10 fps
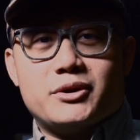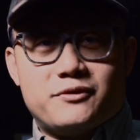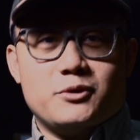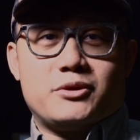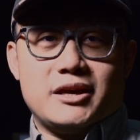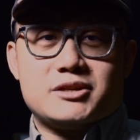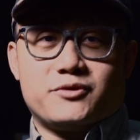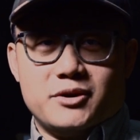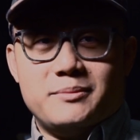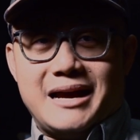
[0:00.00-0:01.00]
a few things
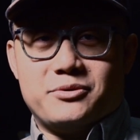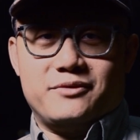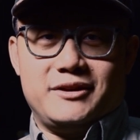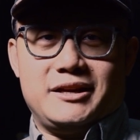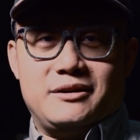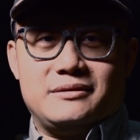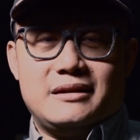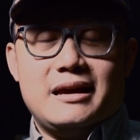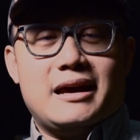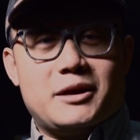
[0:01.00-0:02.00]
from our video,
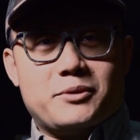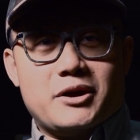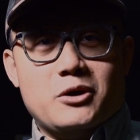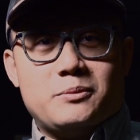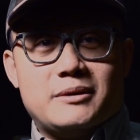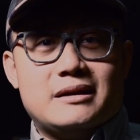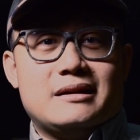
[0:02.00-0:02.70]
and we hope